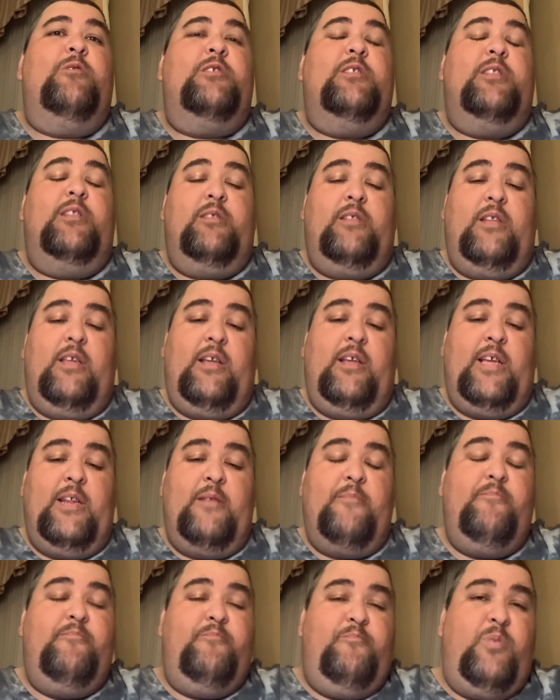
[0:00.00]
and I got a
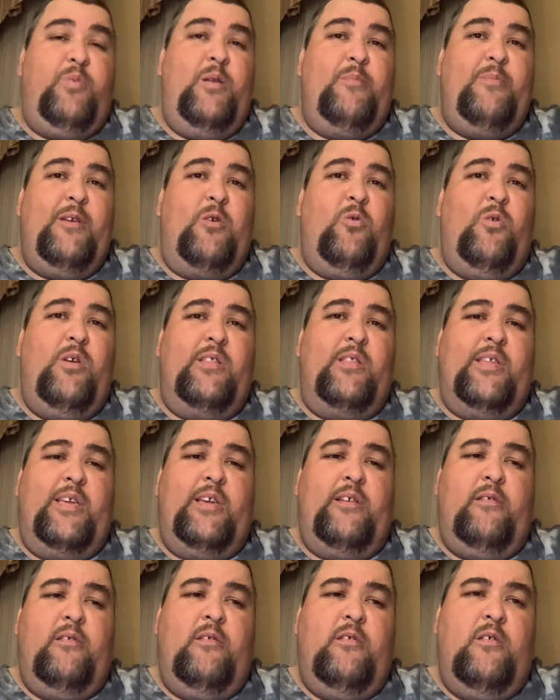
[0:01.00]
pretty big oil leak.
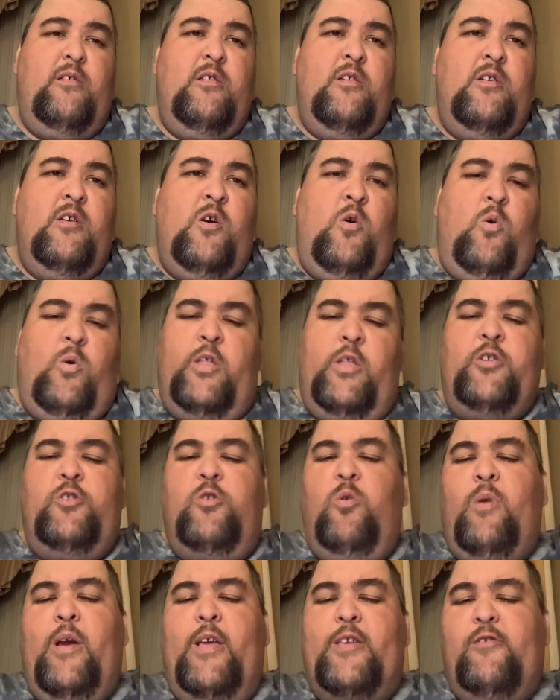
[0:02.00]
Well, there's no
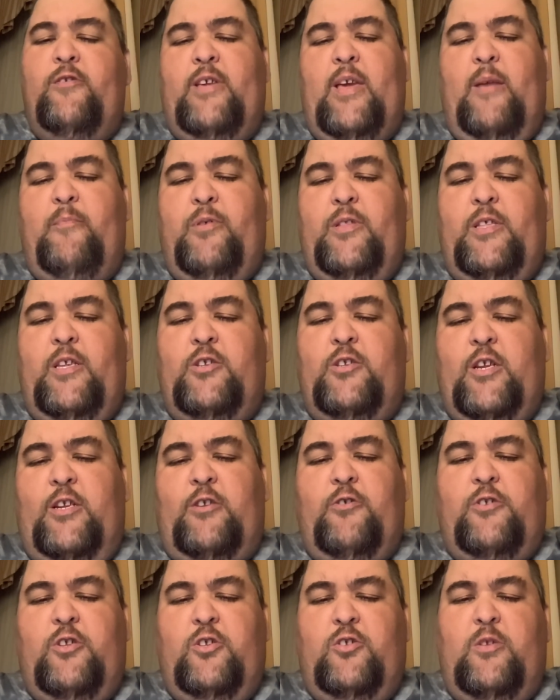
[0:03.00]
way you can't put the injector
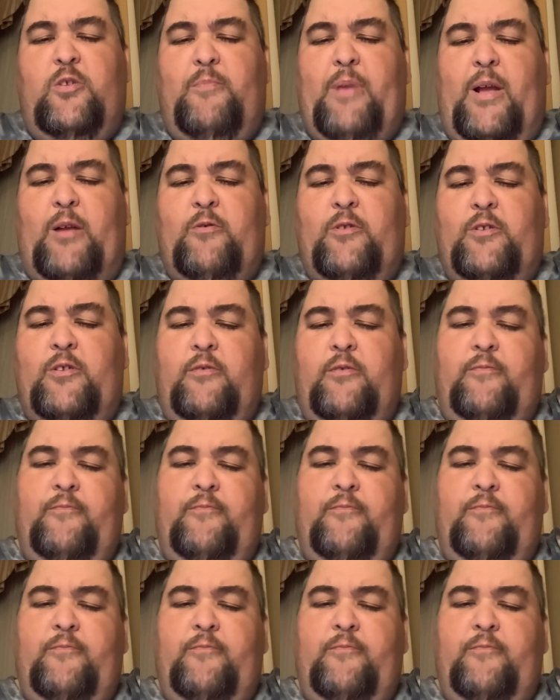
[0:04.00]
seals in backwards.